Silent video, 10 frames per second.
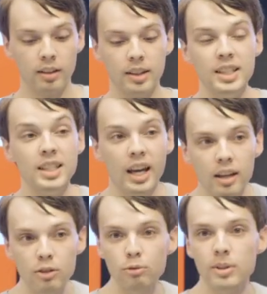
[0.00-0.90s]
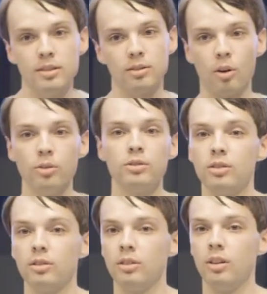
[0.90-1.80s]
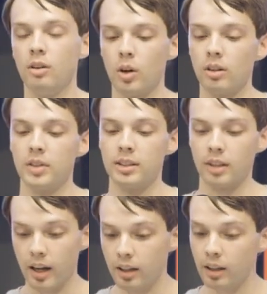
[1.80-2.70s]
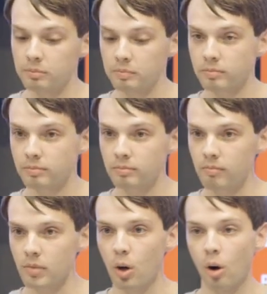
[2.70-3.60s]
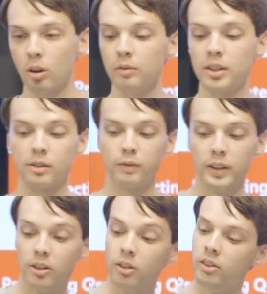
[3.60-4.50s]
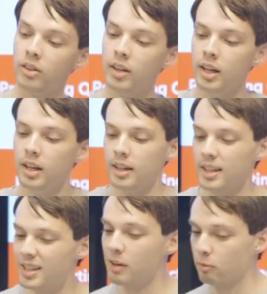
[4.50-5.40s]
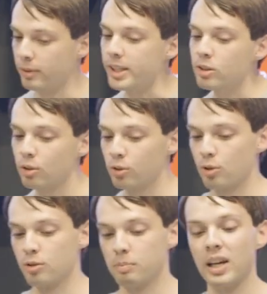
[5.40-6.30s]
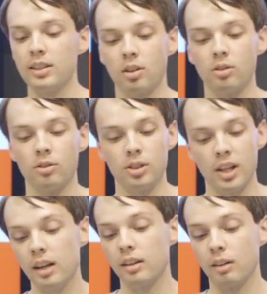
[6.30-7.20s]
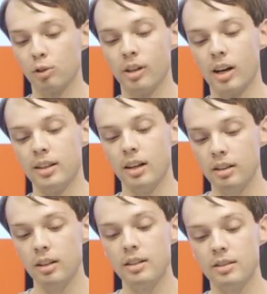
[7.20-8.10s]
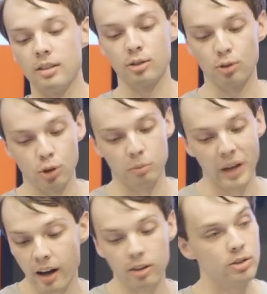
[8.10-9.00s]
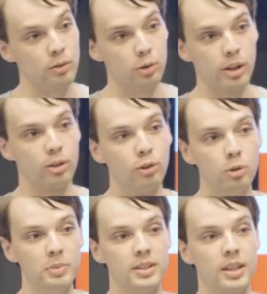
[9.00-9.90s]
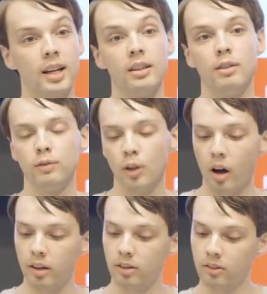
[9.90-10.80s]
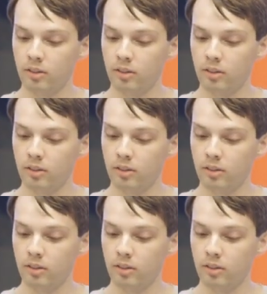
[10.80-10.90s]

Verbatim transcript: The end result of all of this hiding all of this fear is that researchers' best understanding of queer identities and the social patterns of queer groups is highly flawed.